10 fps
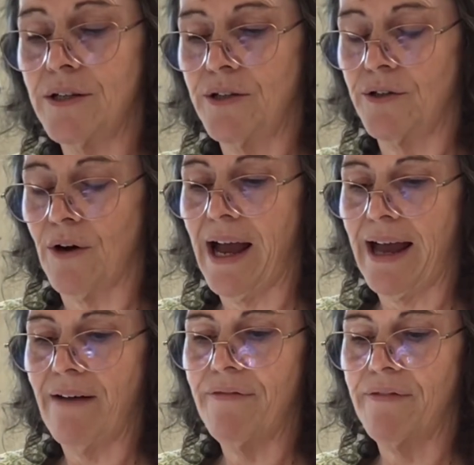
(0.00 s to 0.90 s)
your
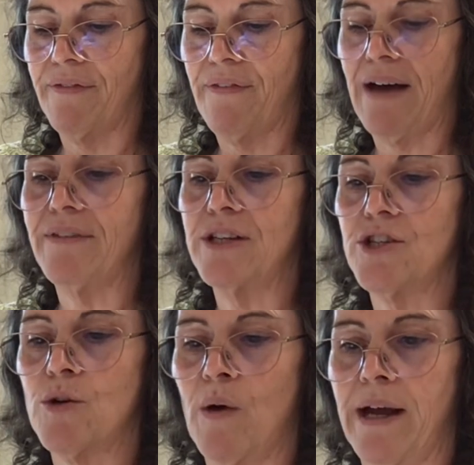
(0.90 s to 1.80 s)
half of a 5-inch
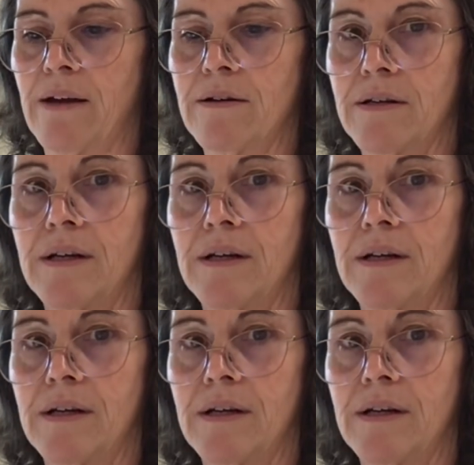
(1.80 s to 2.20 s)
square,